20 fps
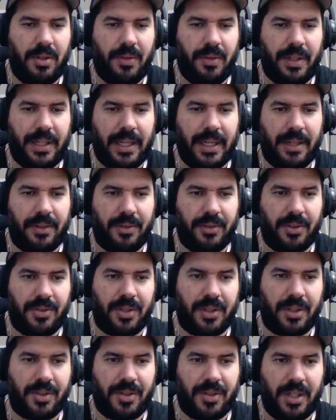We can't just
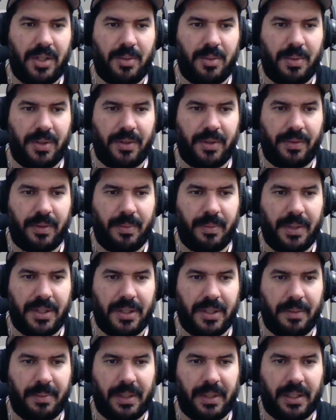exchange bishop for
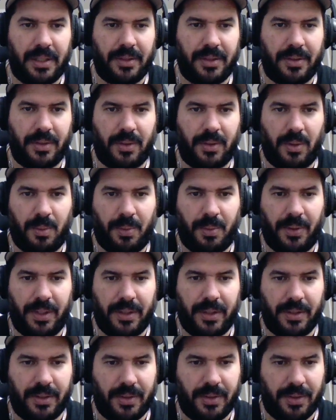bishop because the whole point
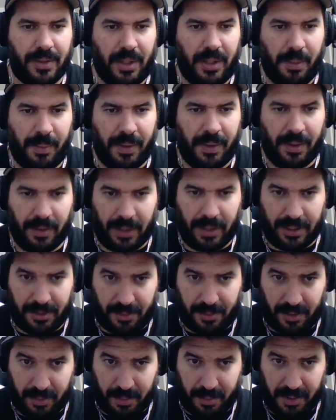of this is keeping your light
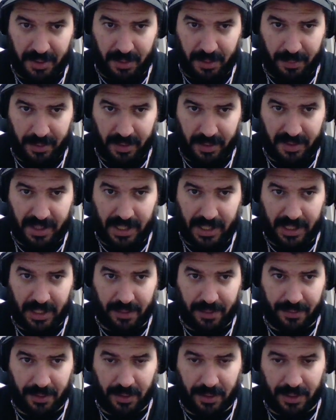squared bishop and attacking
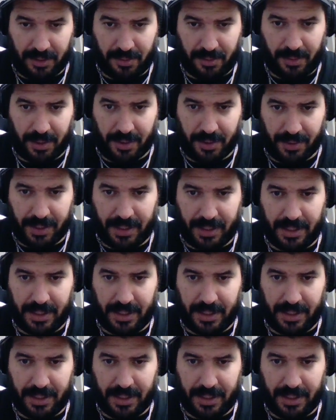over the light squares, right?